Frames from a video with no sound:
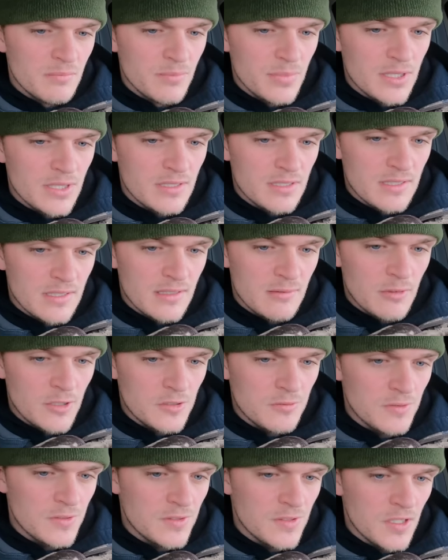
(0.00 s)
But uh,
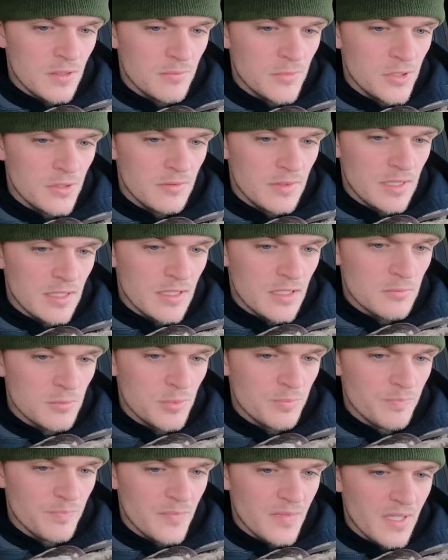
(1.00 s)
once we start moving, it'll,
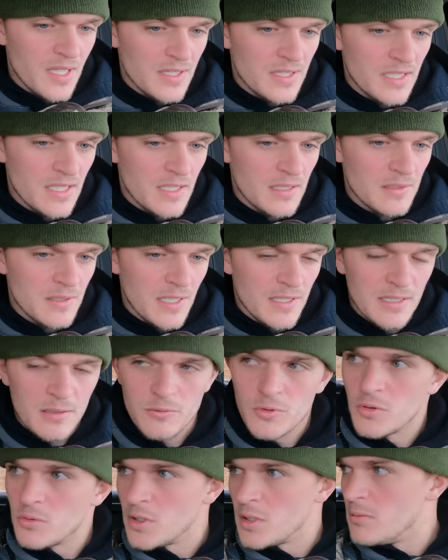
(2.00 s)
I think I
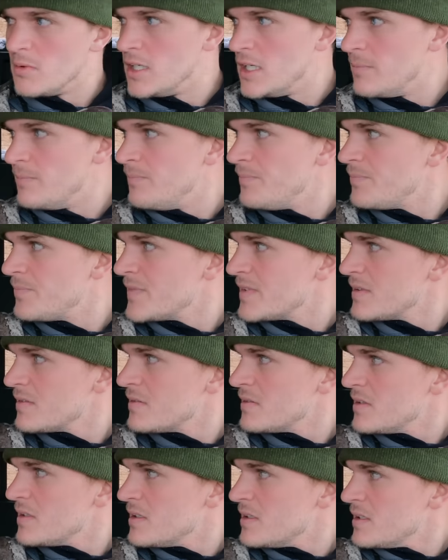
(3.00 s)
think we'll warm up.
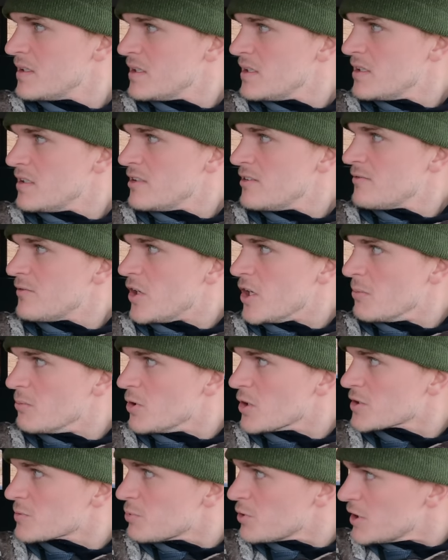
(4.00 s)
Farm
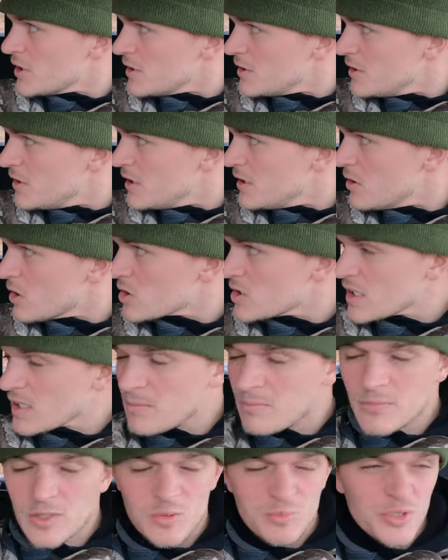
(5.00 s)
looks pretty good. Looks like
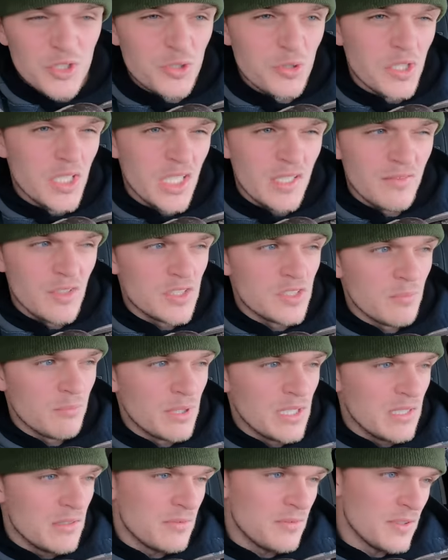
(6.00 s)
the majority of it's a
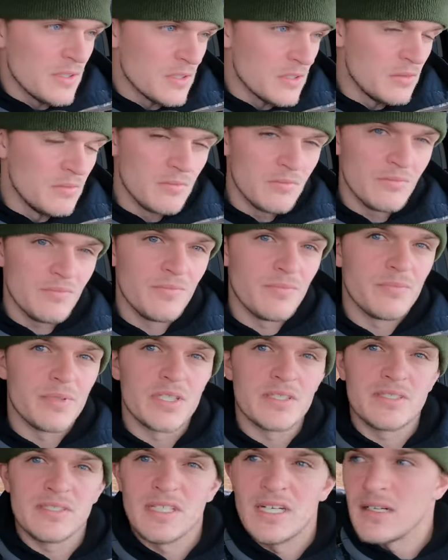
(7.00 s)
bean field,
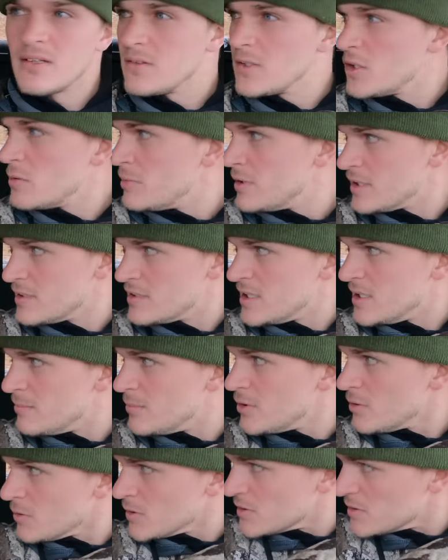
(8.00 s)
but it's got a little bit of
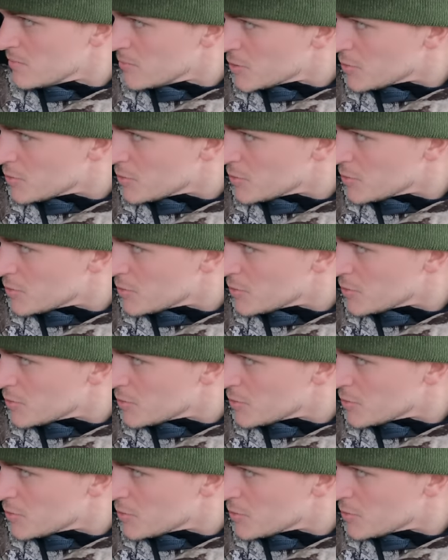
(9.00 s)
timber with some